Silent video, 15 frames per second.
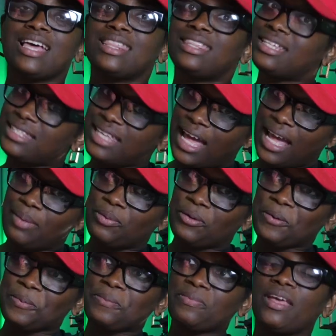the
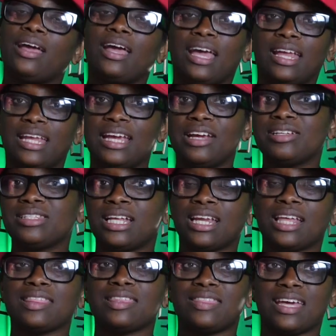table. And here's
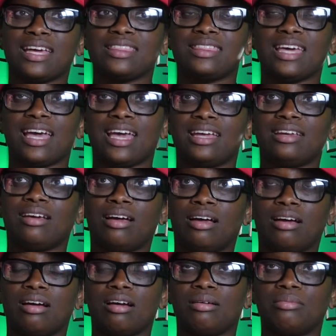another thing that
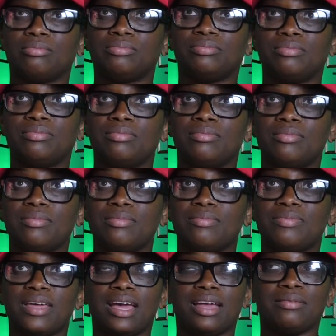um,
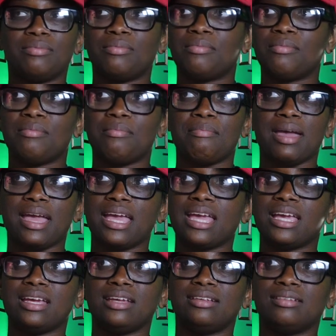that
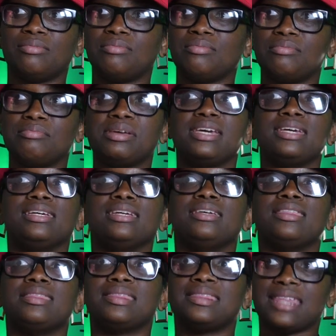made me
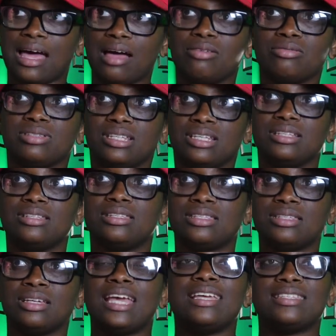
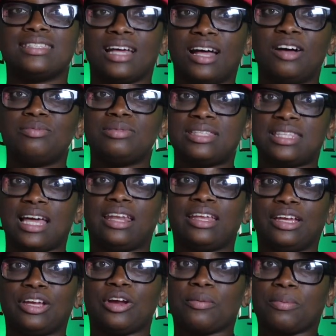thousands is
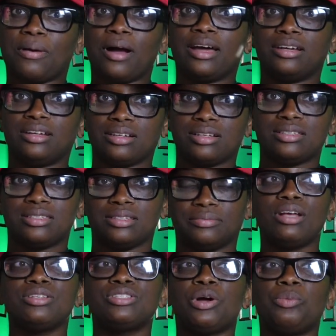upselling your products.
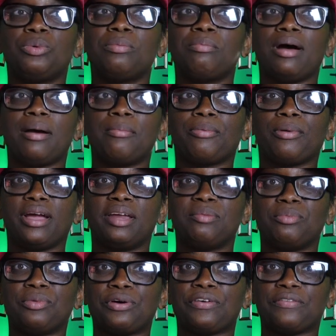So with my brand
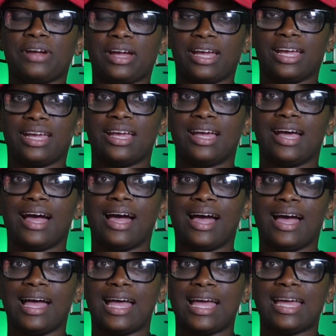Mourae,
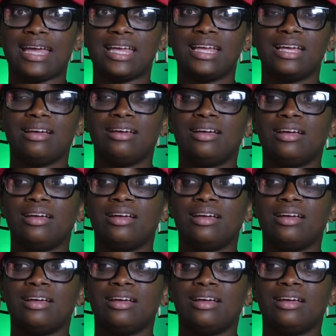I